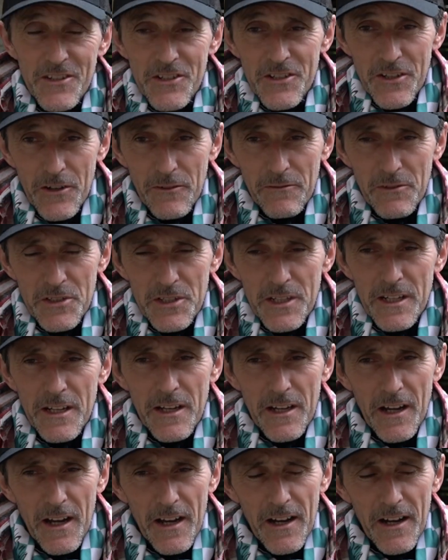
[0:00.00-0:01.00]
She obviously
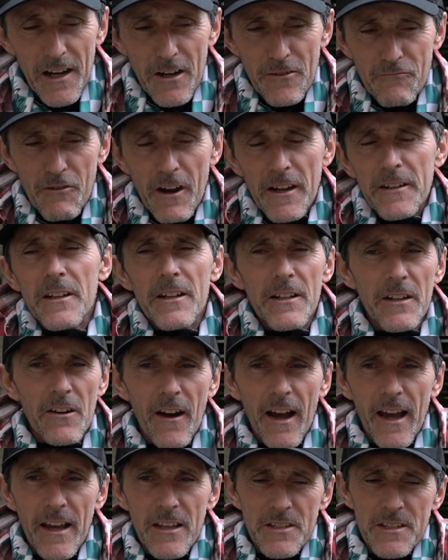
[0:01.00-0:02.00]

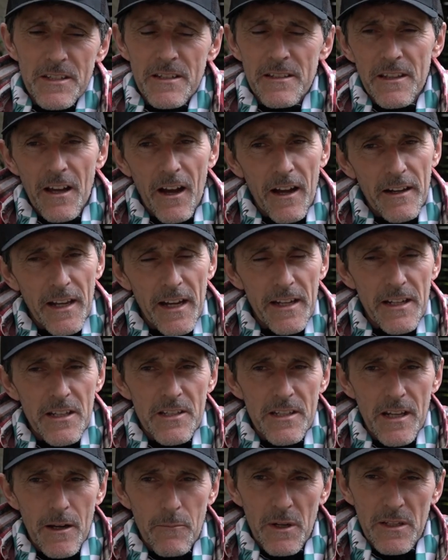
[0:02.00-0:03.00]
recognised that I needed
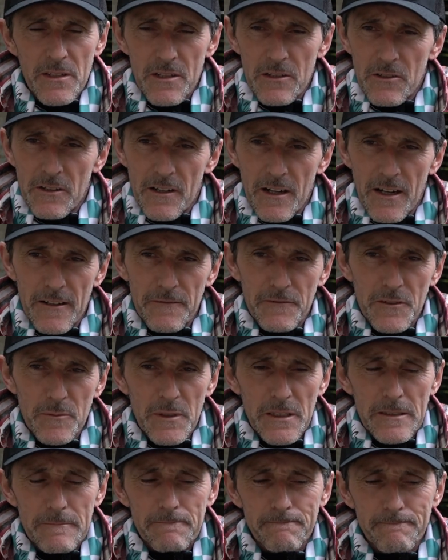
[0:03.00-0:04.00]
someone to look after me,